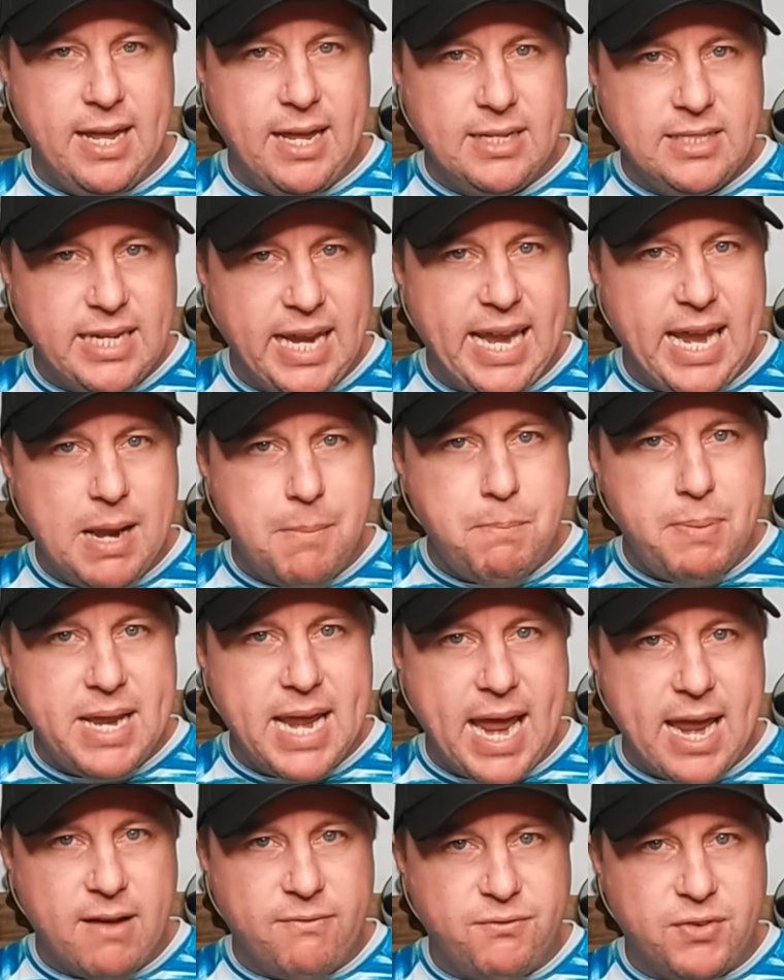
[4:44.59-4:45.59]
to
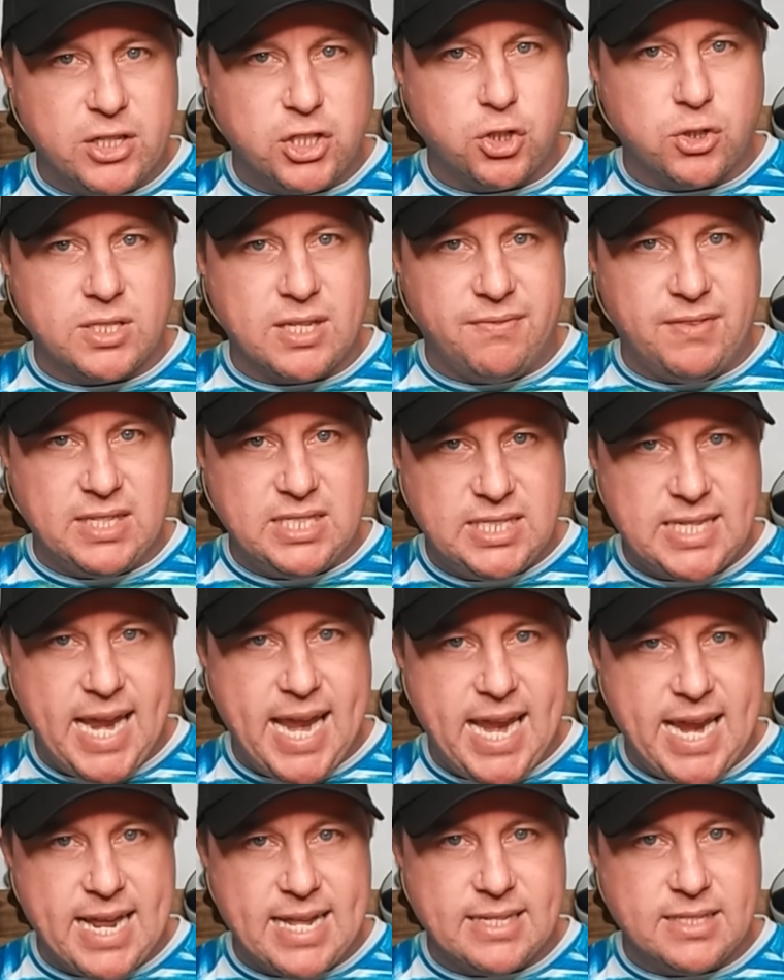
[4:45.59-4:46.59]
NBA officials in the
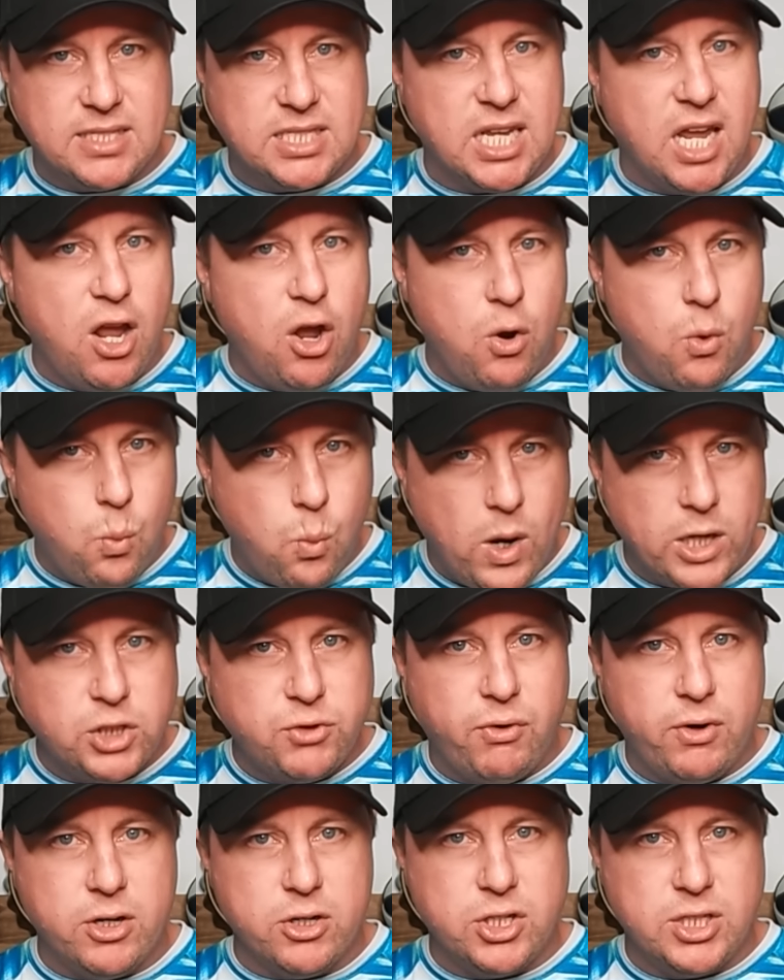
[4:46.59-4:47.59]
stands. Watch
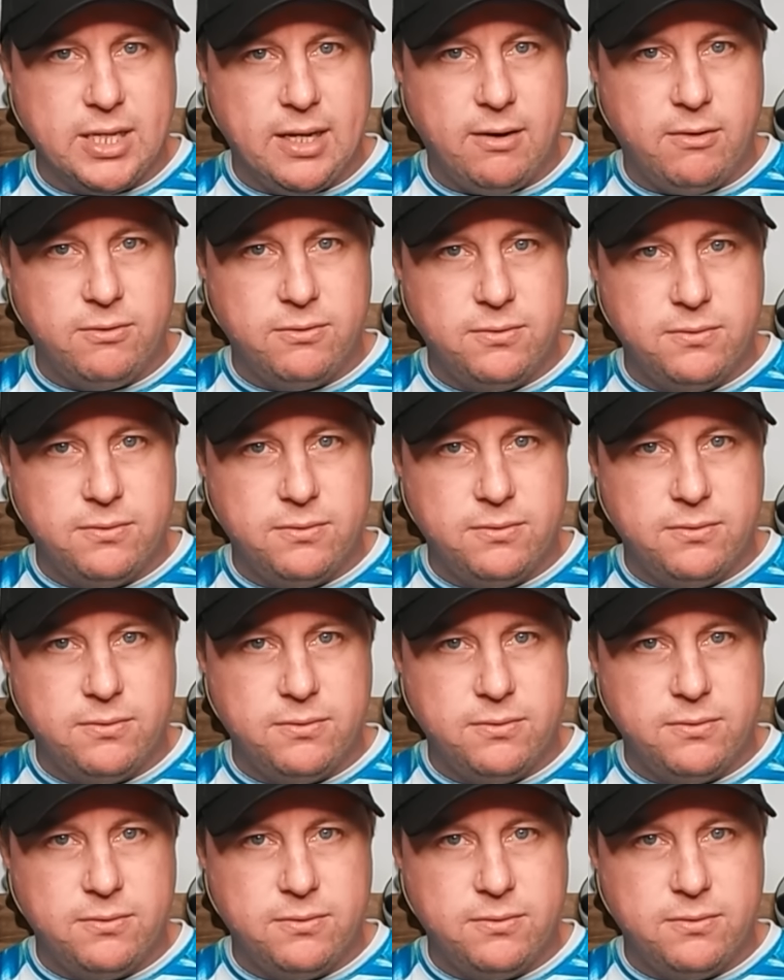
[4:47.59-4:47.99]
for yourself.